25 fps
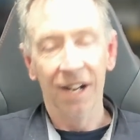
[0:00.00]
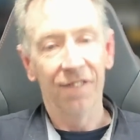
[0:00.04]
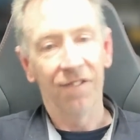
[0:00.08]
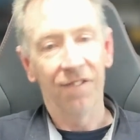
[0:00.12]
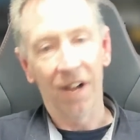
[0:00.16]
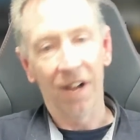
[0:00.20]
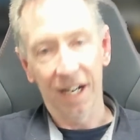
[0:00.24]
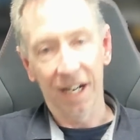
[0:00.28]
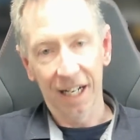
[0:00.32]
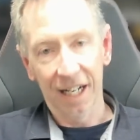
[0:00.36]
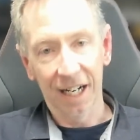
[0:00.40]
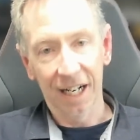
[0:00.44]

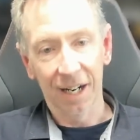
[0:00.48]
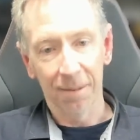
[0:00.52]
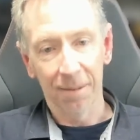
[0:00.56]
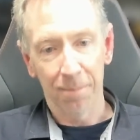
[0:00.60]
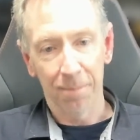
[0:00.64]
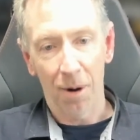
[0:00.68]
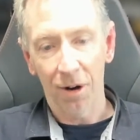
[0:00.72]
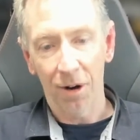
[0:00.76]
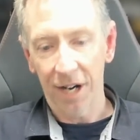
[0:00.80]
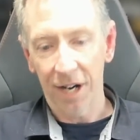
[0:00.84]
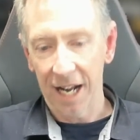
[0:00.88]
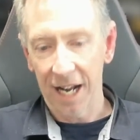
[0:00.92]
fun little
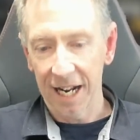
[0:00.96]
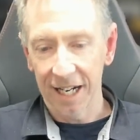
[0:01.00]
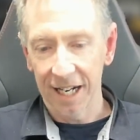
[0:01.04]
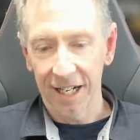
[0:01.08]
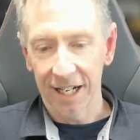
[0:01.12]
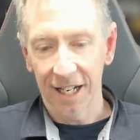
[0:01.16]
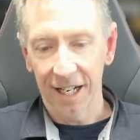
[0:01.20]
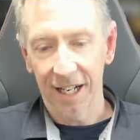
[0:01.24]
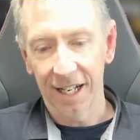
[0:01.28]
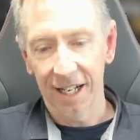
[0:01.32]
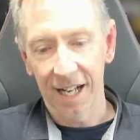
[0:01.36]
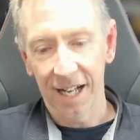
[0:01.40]
pot
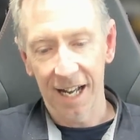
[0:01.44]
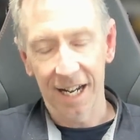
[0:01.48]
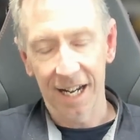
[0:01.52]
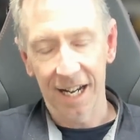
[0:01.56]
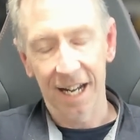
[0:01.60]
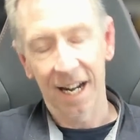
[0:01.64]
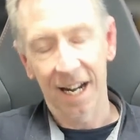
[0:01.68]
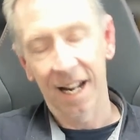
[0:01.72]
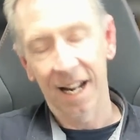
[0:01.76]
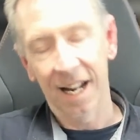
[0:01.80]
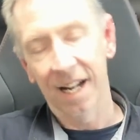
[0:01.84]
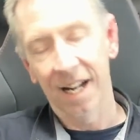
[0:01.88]
and
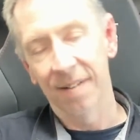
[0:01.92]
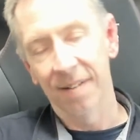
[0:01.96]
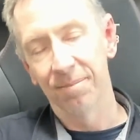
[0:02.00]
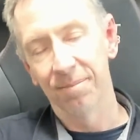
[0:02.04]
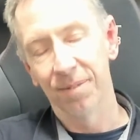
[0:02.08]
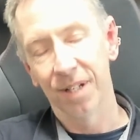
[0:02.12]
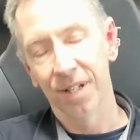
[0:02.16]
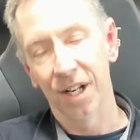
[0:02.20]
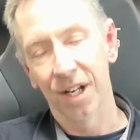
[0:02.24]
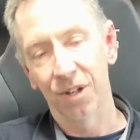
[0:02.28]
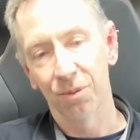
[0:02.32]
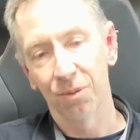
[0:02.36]

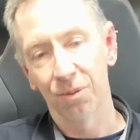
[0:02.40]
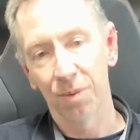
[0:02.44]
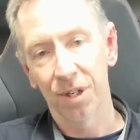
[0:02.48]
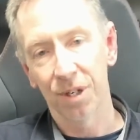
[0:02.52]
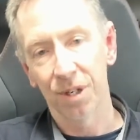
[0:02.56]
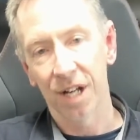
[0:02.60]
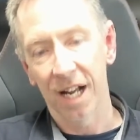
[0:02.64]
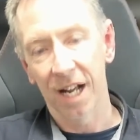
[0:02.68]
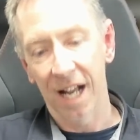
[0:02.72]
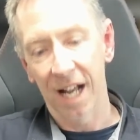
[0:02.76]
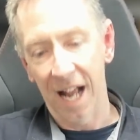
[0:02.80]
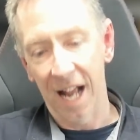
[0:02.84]

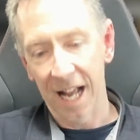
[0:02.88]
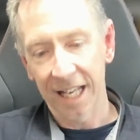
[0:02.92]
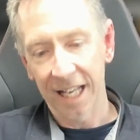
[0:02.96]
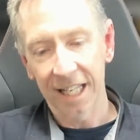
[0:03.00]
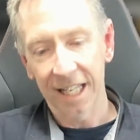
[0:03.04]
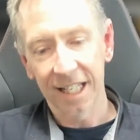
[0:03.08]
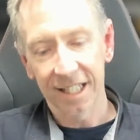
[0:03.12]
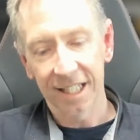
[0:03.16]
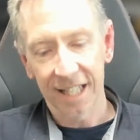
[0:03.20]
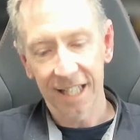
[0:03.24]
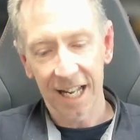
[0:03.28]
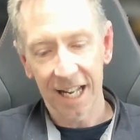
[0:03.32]
swisher
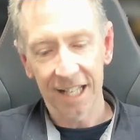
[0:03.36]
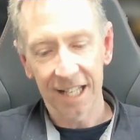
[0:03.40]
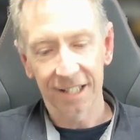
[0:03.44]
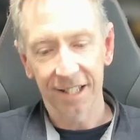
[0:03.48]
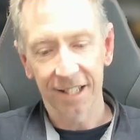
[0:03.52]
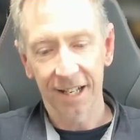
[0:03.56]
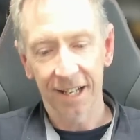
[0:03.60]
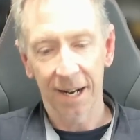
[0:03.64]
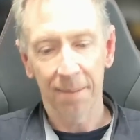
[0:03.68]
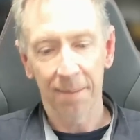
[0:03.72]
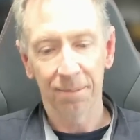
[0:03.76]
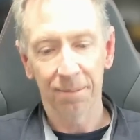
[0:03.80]
hanging stand
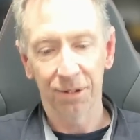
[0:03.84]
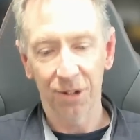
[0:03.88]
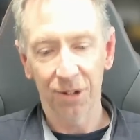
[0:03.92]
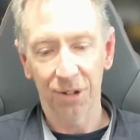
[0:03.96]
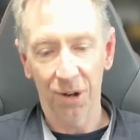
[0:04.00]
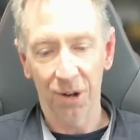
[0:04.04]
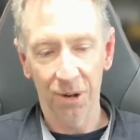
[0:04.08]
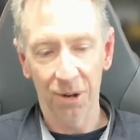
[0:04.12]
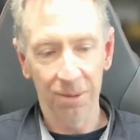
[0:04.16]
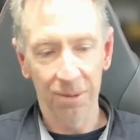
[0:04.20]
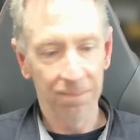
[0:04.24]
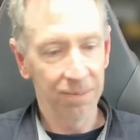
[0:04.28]
set up.
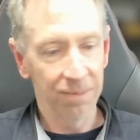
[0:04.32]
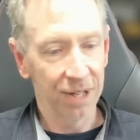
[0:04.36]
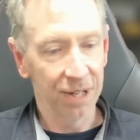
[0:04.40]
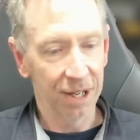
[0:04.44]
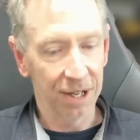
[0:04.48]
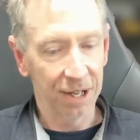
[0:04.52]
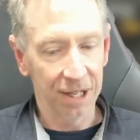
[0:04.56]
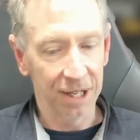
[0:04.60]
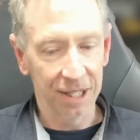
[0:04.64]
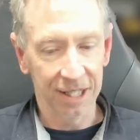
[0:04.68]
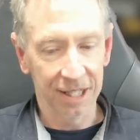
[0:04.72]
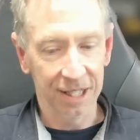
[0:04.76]
So
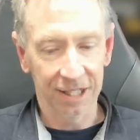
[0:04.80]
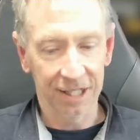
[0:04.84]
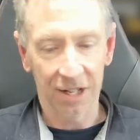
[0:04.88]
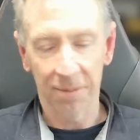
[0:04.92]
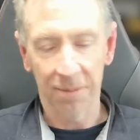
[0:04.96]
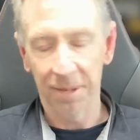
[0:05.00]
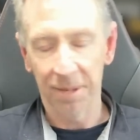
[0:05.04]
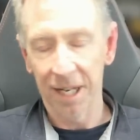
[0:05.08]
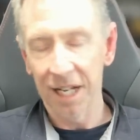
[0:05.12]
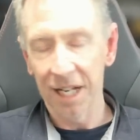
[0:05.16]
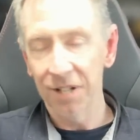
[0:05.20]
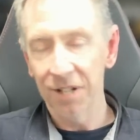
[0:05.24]
it's
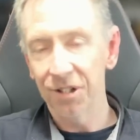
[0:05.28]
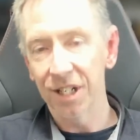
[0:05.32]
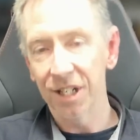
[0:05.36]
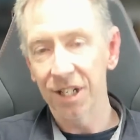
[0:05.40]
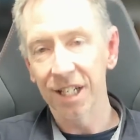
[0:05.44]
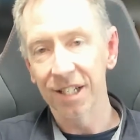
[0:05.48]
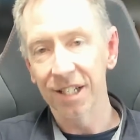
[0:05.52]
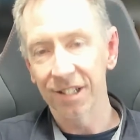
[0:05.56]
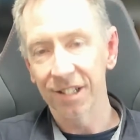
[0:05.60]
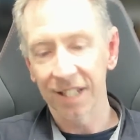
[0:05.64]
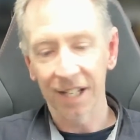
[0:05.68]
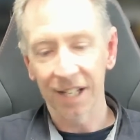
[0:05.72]
going to be
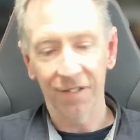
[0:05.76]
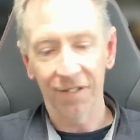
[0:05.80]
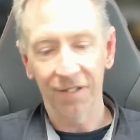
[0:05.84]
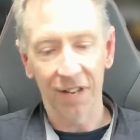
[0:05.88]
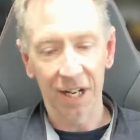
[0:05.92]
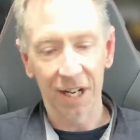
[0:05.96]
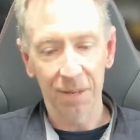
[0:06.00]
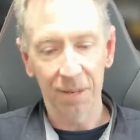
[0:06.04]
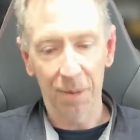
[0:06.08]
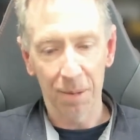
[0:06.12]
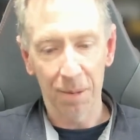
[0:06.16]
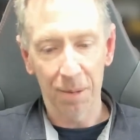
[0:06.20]
interesting to see if
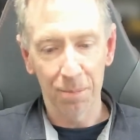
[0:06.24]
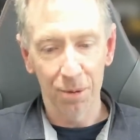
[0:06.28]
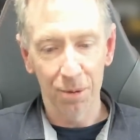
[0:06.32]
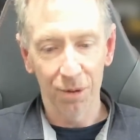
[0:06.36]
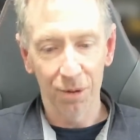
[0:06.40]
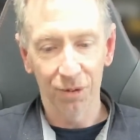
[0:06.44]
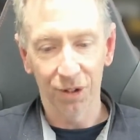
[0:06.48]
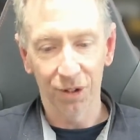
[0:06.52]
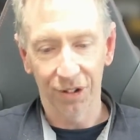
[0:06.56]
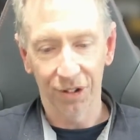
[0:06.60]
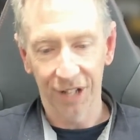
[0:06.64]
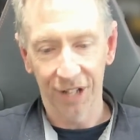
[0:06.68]
anyone
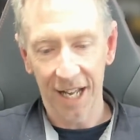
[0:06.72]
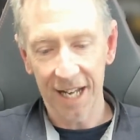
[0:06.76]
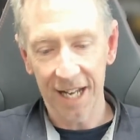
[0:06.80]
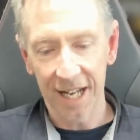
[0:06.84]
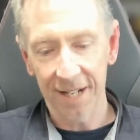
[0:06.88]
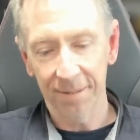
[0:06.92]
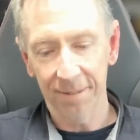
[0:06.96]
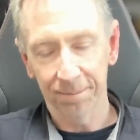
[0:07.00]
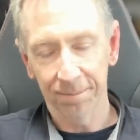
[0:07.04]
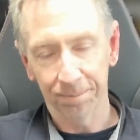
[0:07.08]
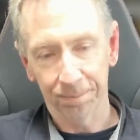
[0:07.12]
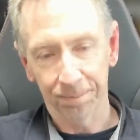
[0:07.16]
moves on that.